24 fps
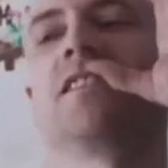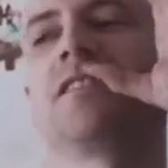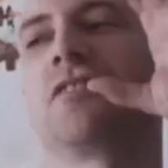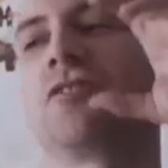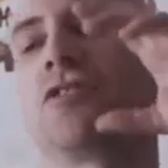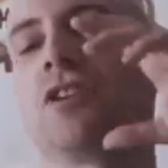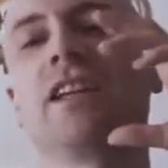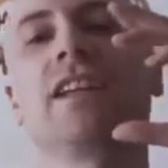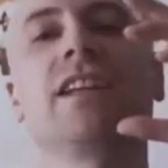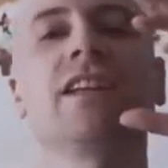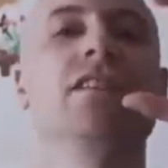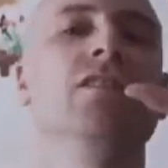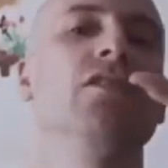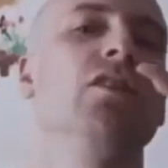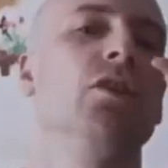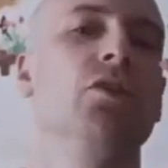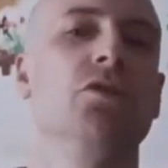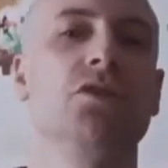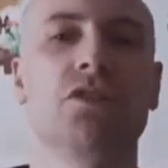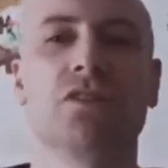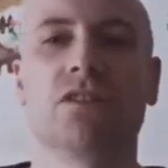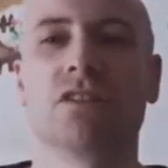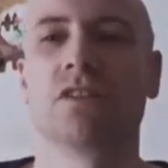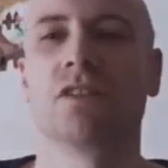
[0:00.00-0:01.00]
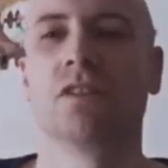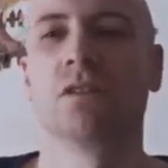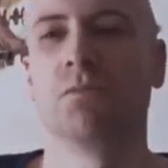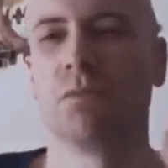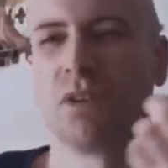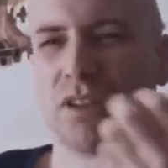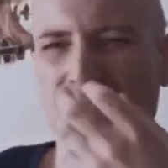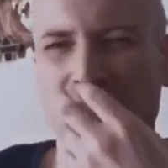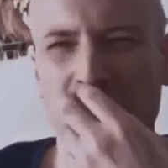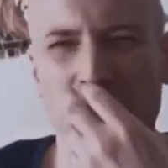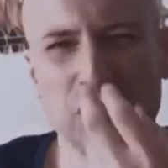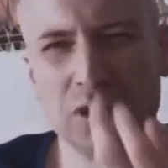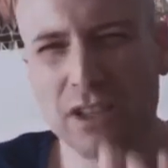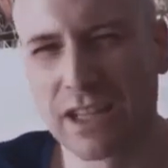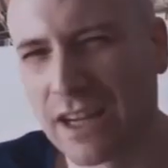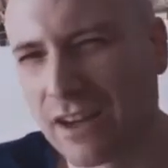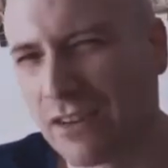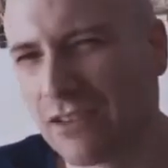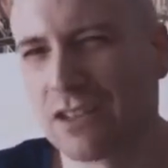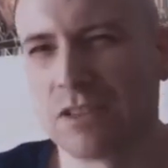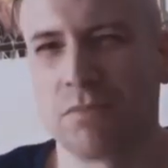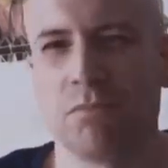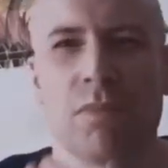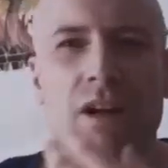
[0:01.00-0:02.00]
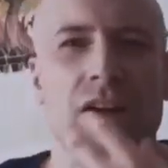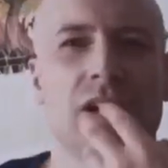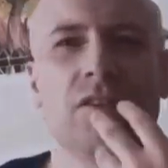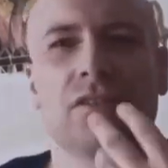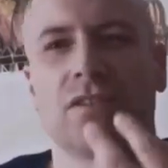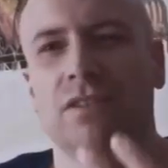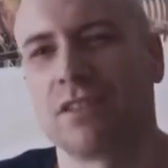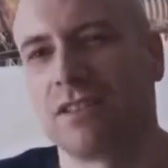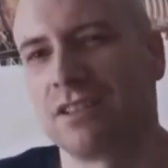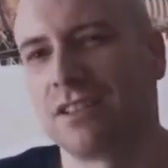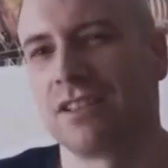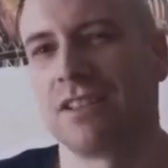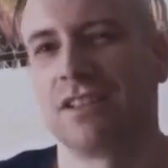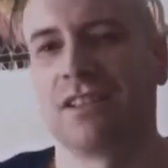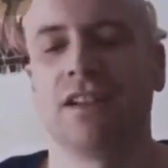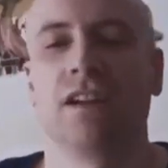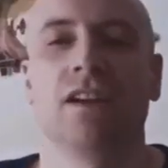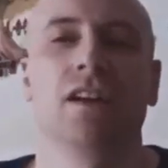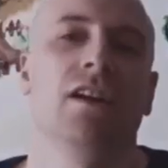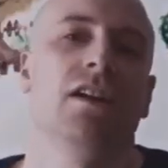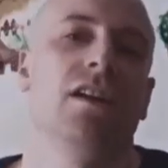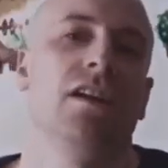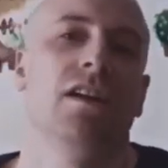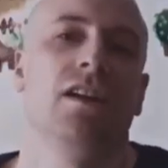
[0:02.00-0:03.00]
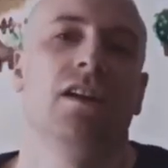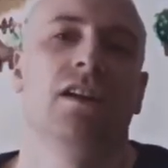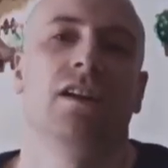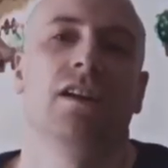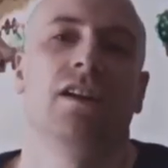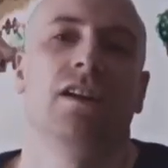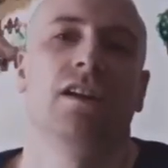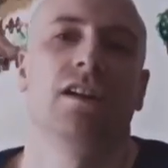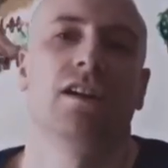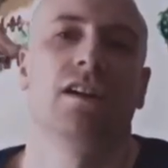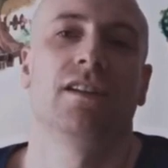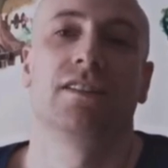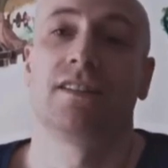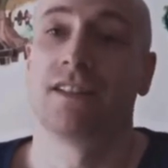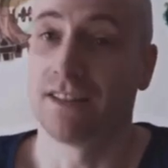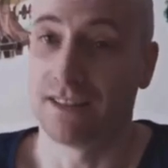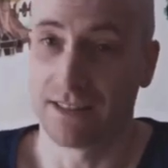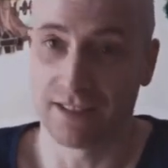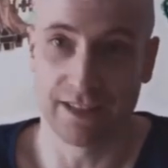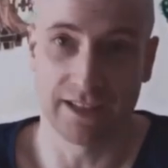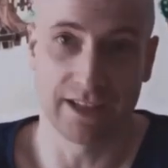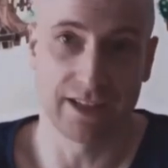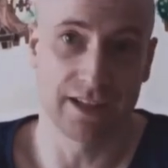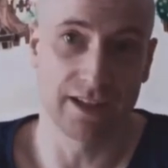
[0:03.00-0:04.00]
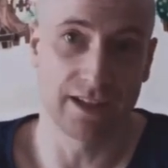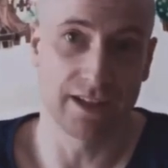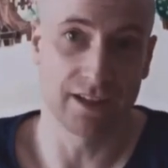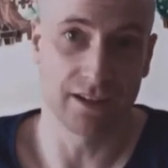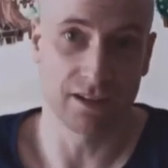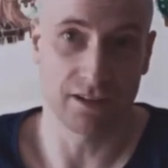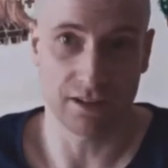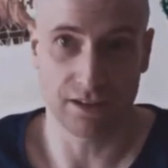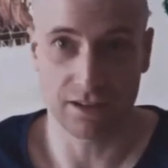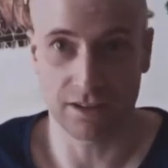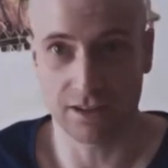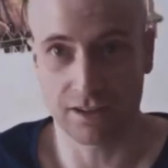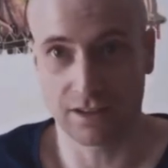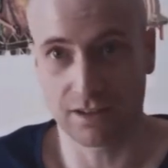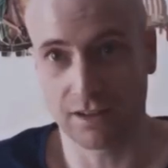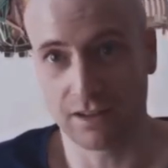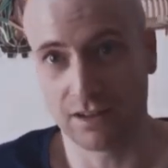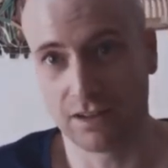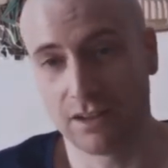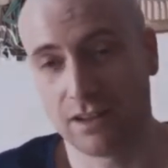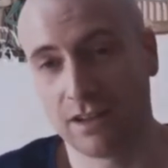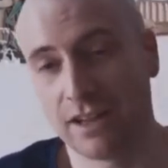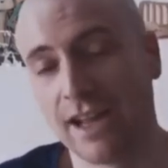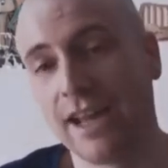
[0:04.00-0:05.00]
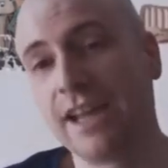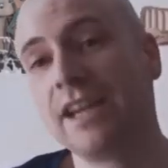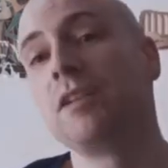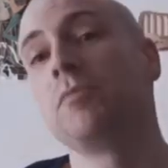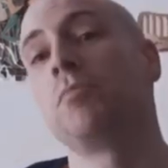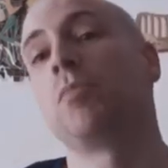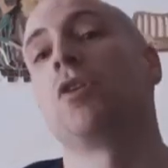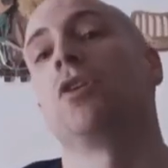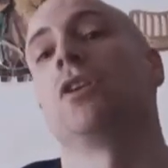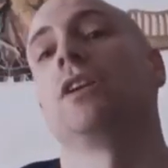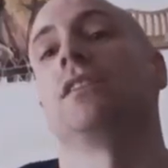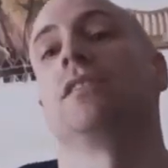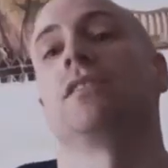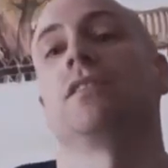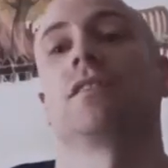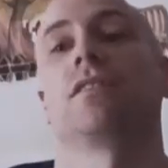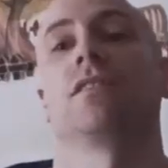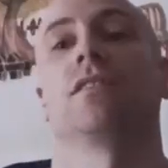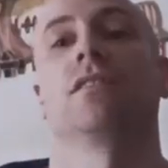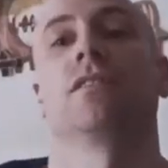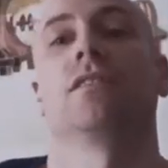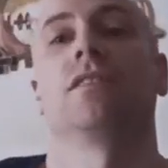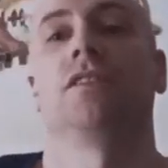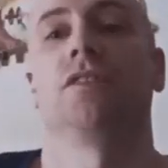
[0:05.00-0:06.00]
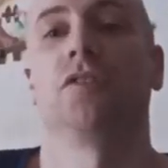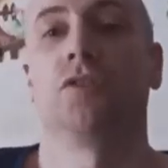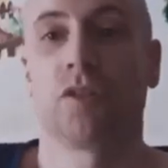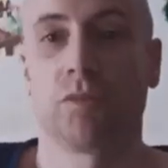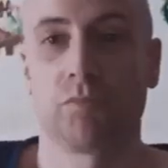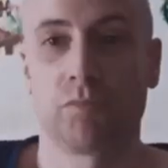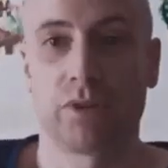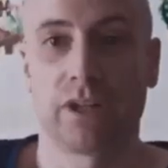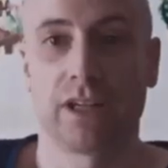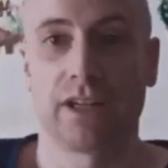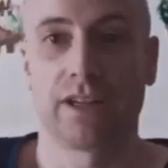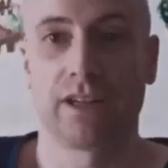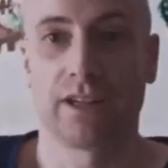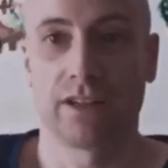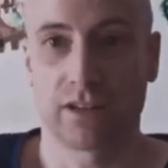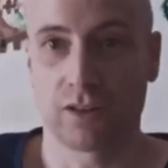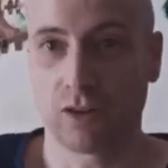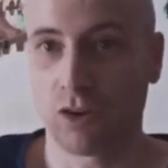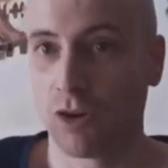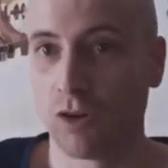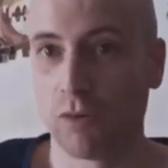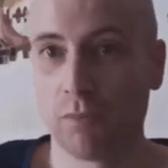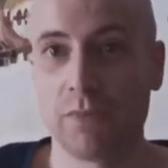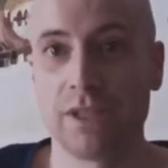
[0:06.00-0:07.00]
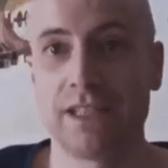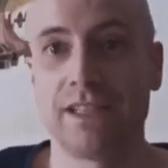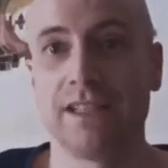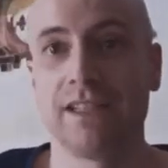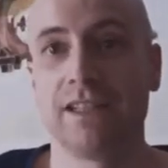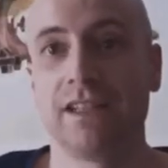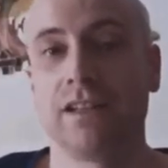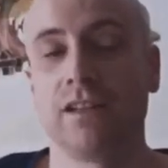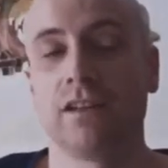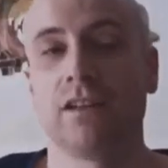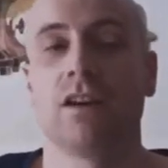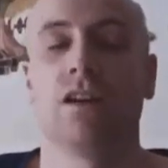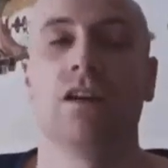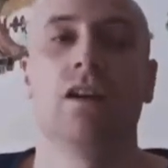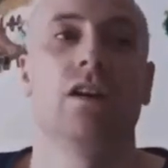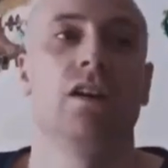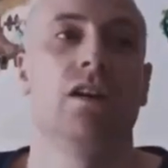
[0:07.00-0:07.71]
drinking loads of them. They're falling out of his mouth as he's singing. At any point that you can bring a comedy